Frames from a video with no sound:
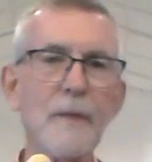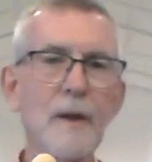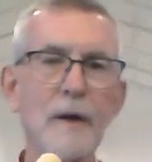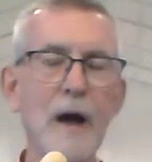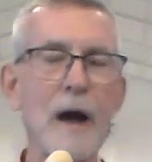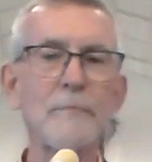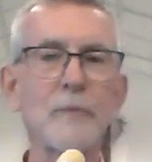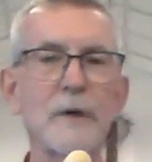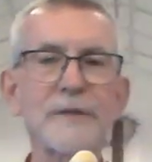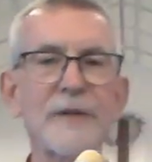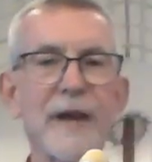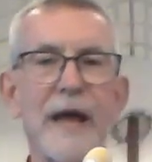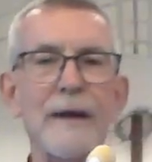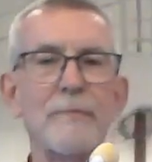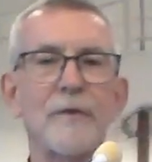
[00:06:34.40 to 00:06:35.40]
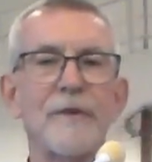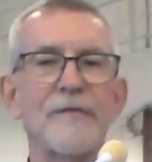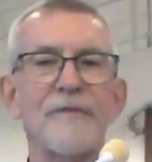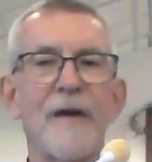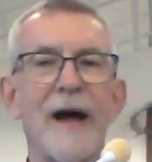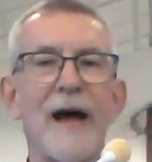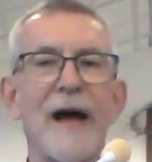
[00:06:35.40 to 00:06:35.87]
God wasn't able to
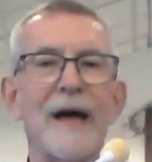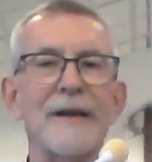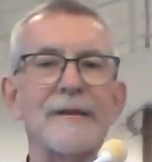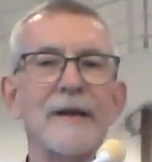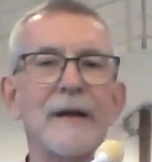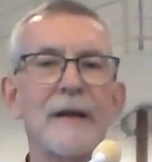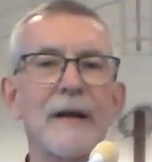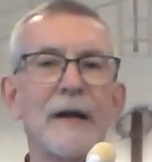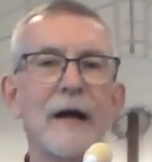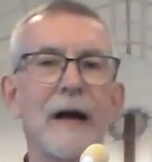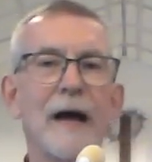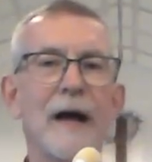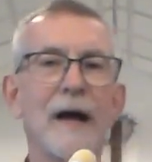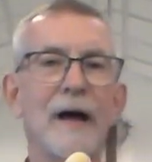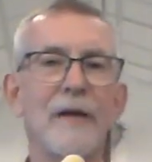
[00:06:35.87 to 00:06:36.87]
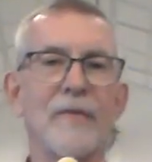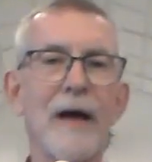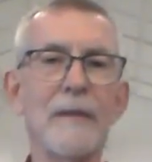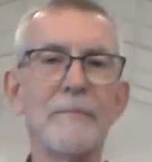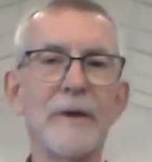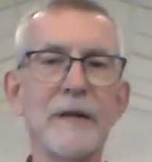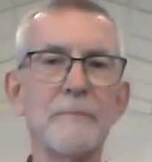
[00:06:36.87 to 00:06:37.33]
find uh,
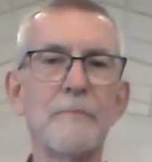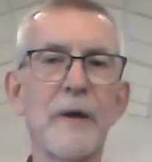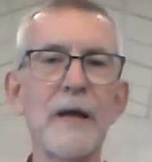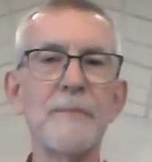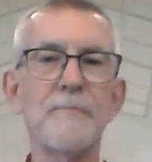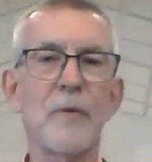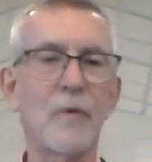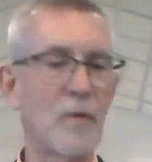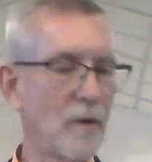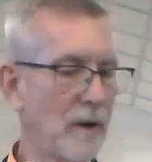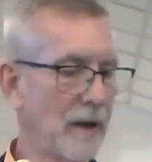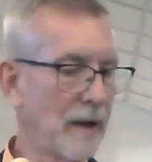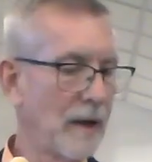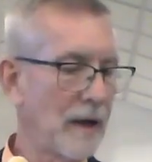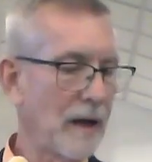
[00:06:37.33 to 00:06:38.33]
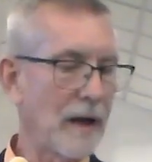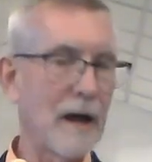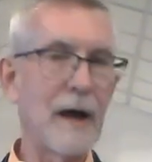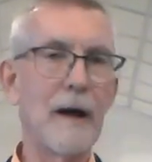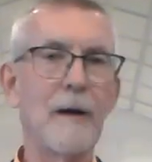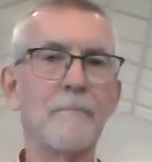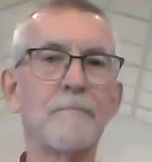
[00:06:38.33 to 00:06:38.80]
that many people
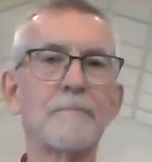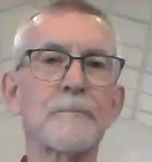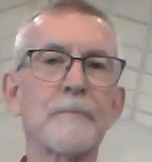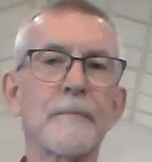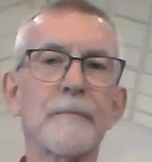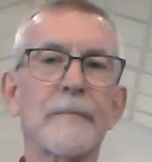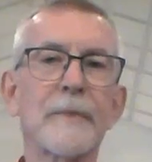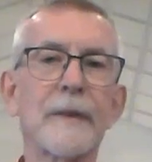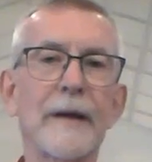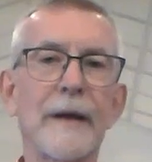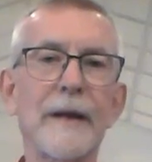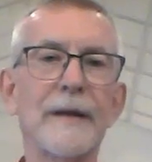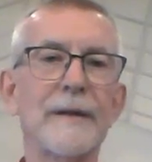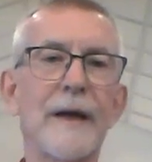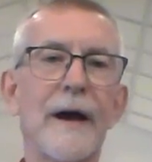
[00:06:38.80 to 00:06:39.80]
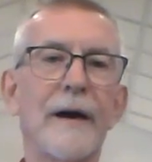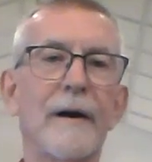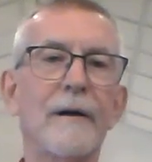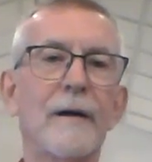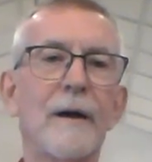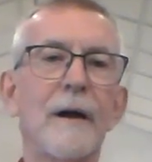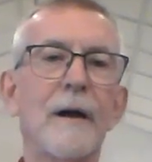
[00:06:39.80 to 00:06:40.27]
uh, in
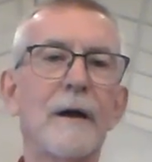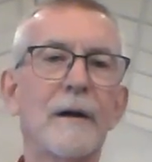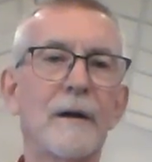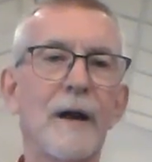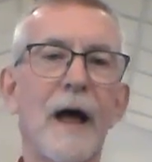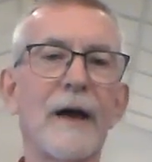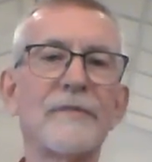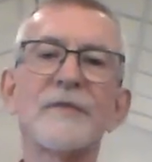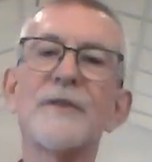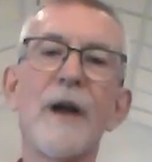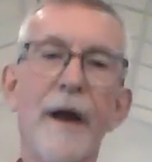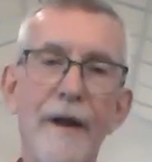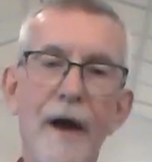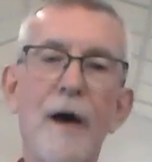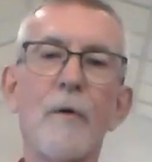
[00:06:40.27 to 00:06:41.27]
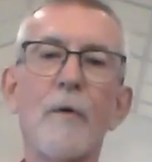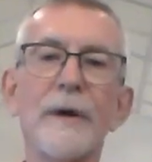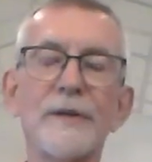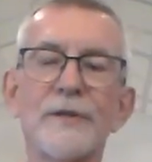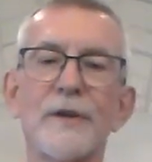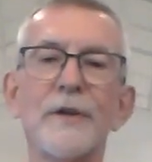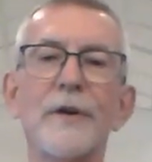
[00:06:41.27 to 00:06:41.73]
there. Life's not
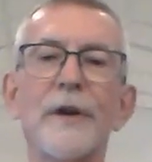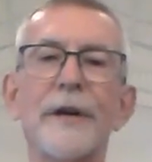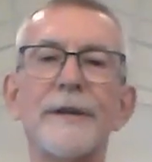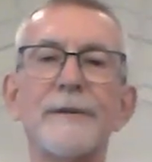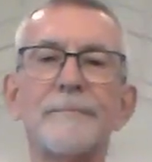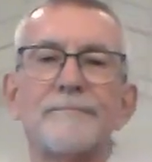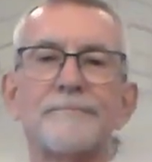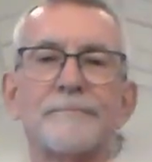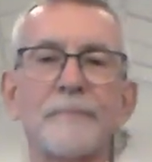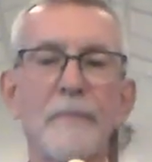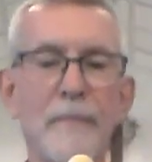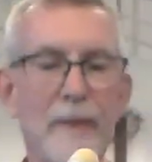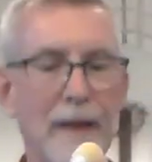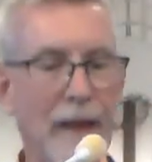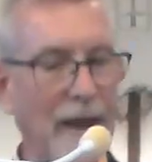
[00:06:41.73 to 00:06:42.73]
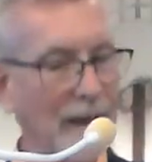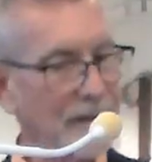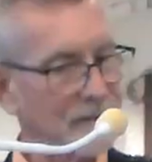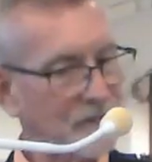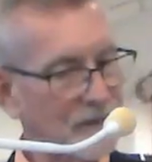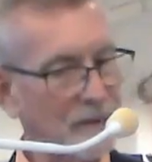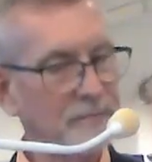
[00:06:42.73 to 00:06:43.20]
always good
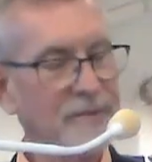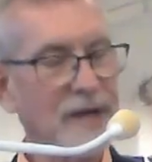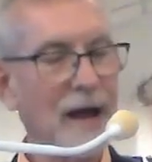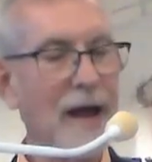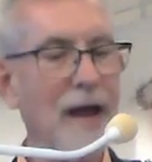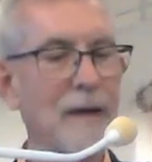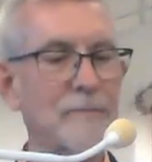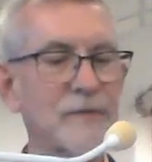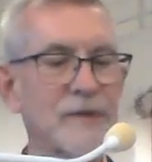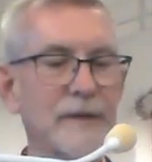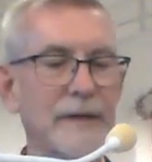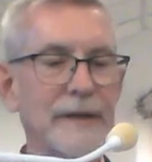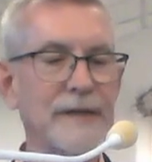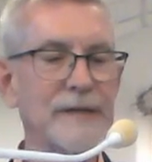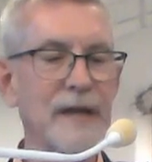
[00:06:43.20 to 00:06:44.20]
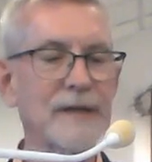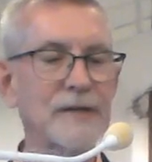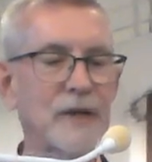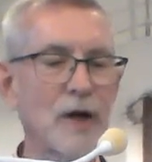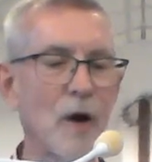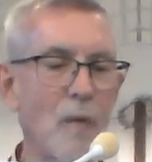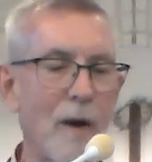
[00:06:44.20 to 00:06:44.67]
and sometimes it
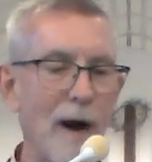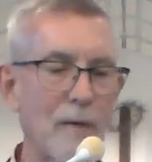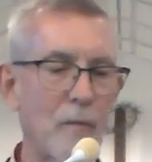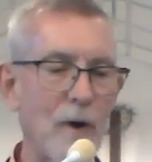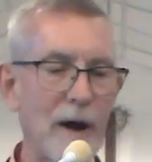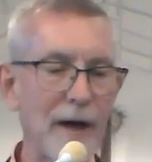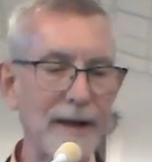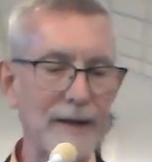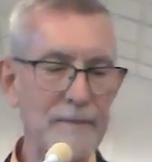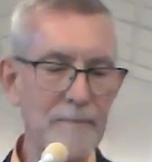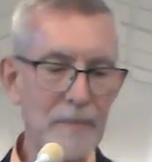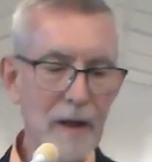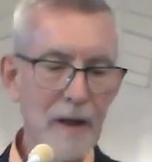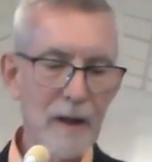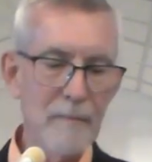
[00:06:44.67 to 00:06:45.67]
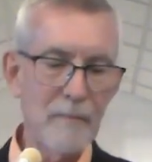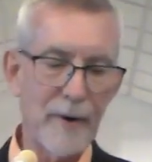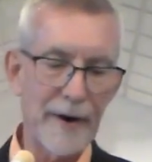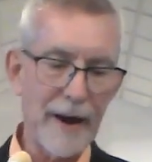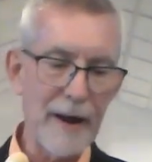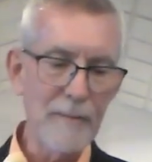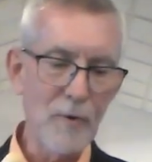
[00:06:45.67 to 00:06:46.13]
doesn't go our way.
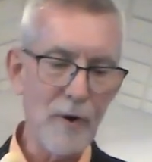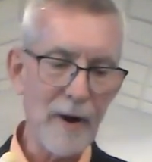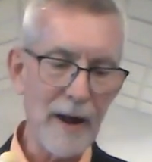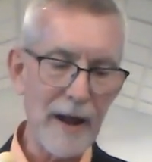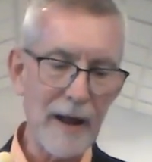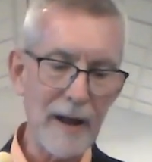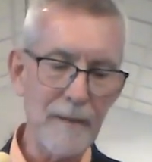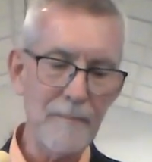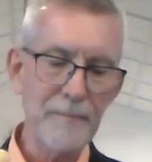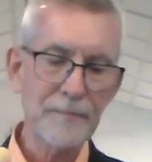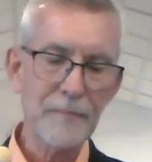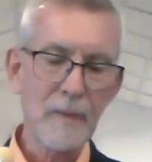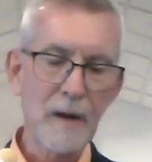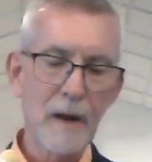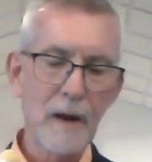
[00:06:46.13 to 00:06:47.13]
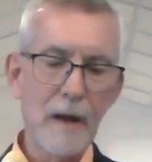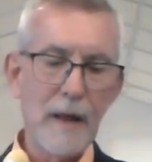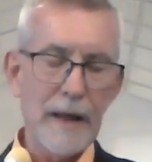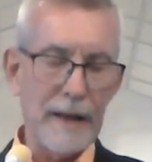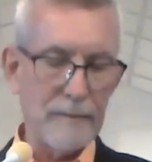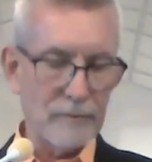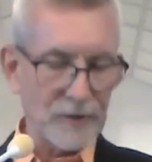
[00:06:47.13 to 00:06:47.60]
But Abraham,
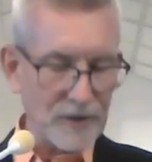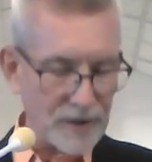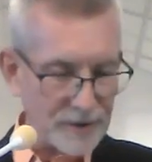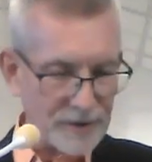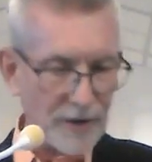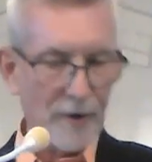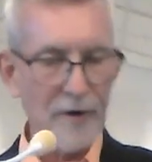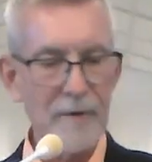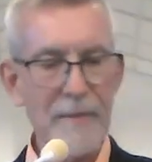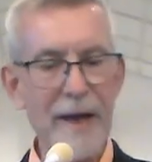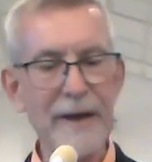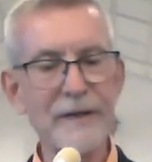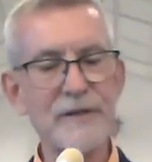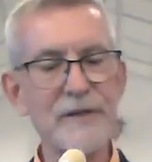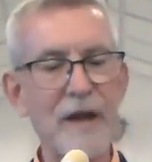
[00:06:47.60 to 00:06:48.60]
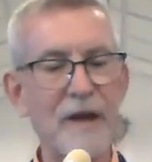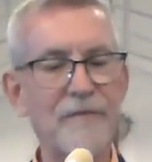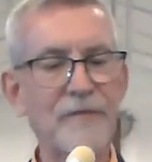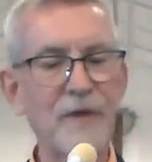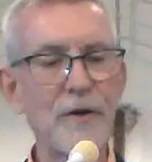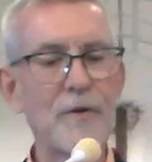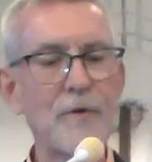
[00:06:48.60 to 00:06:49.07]
he was concerned about his
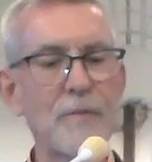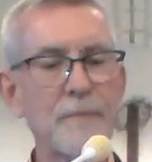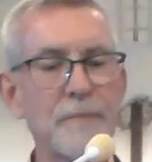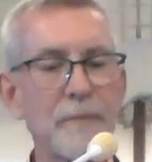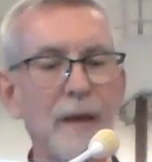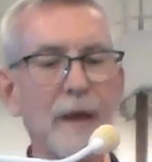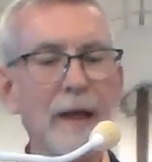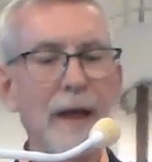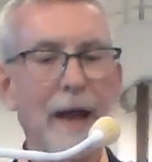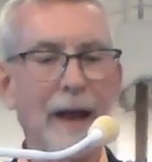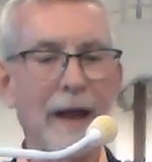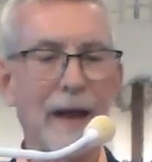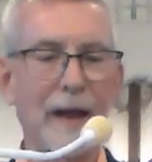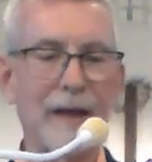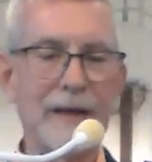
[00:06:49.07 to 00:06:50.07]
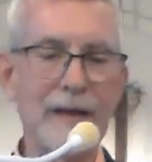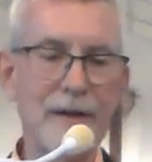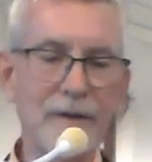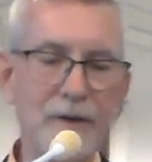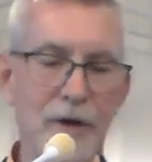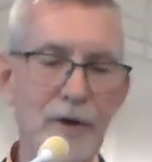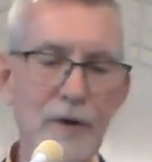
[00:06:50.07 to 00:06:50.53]
nephew, and
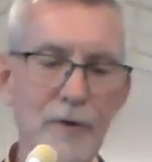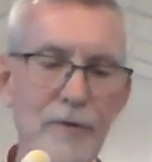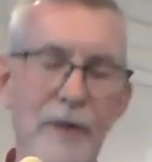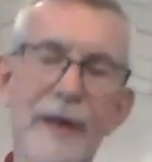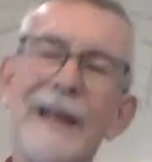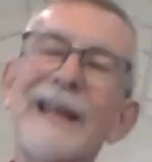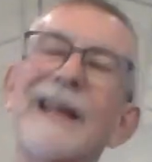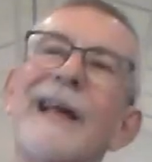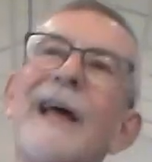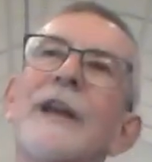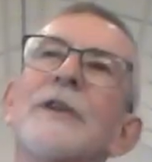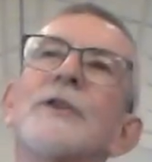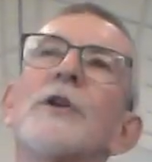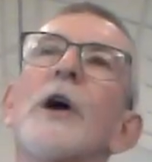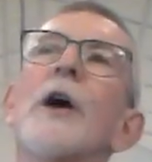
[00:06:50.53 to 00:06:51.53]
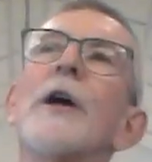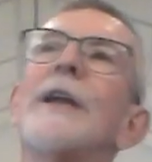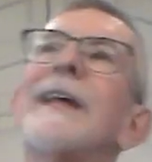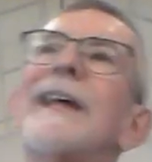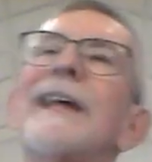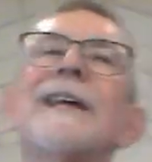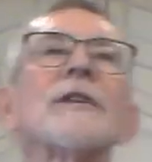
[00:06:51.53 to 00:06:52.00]
he knew that he had
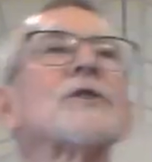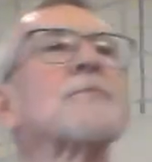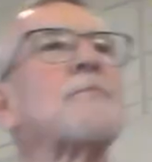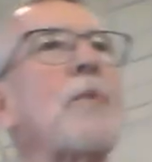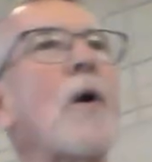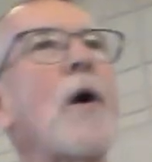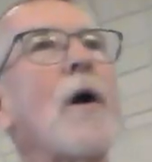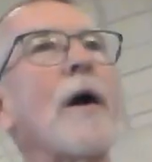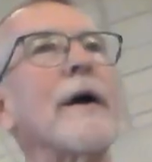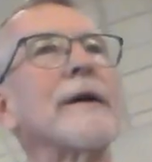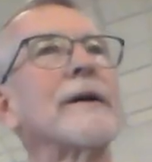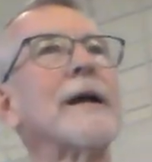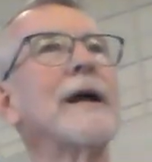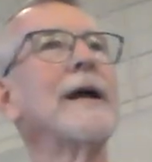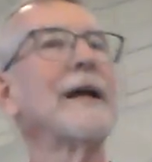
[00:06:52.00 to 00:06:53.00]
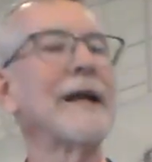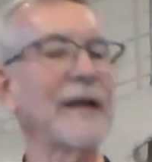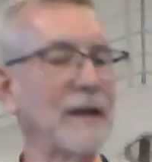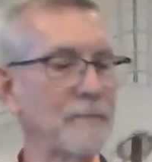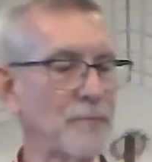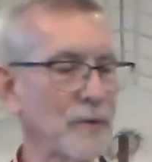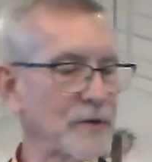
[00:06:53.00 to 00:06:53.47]
done his part
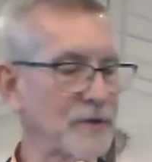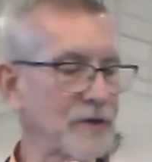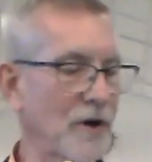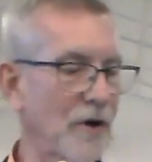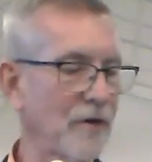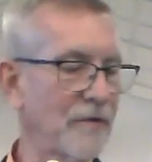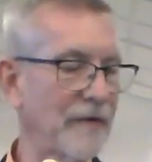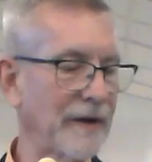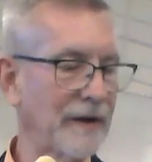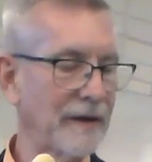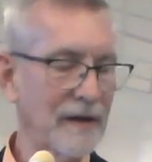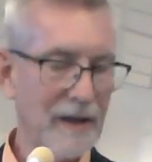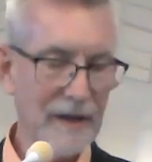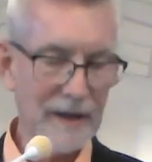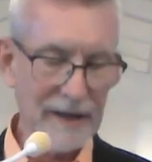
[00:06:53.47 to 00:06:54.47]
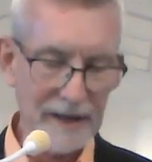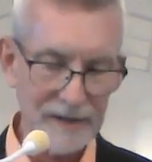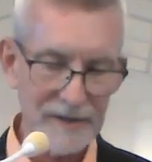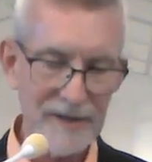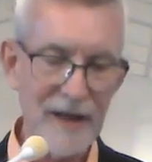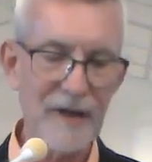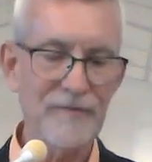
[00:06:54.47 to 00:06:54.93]
in preserving
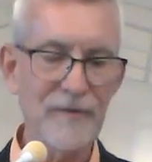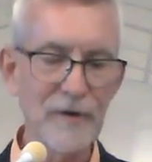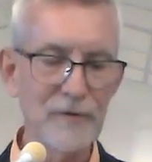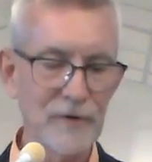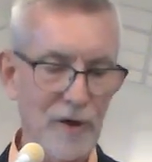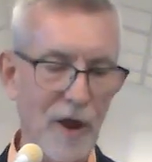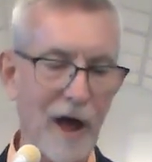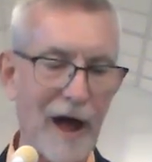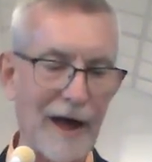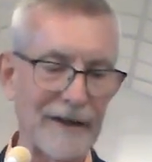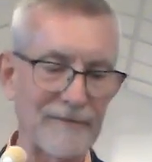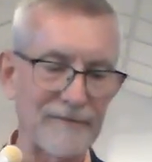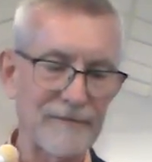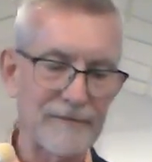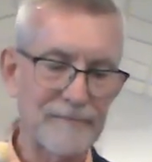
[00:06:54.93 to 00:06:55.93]
his nephew's life.